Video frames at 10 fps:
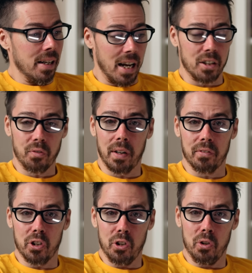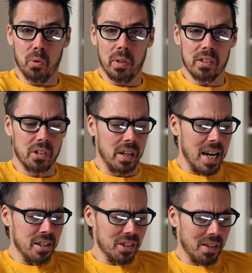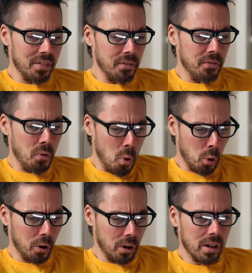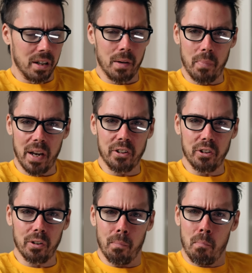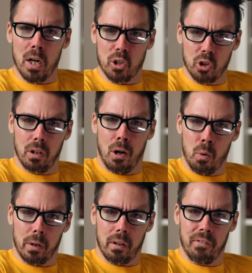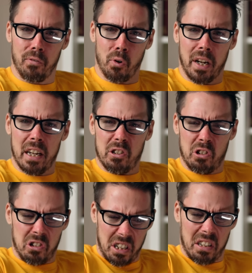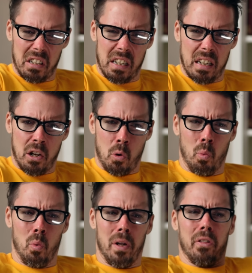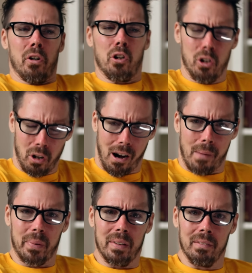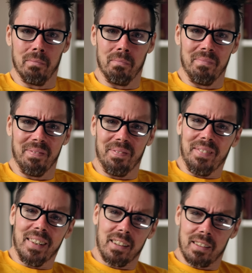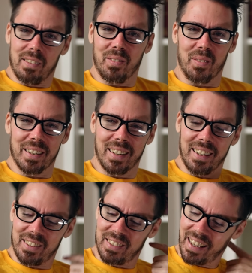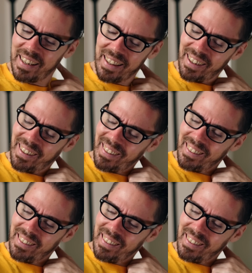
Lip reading: S5 II is an A7 IV competitor, much lower, 4K 60 with a crop. What did I say there?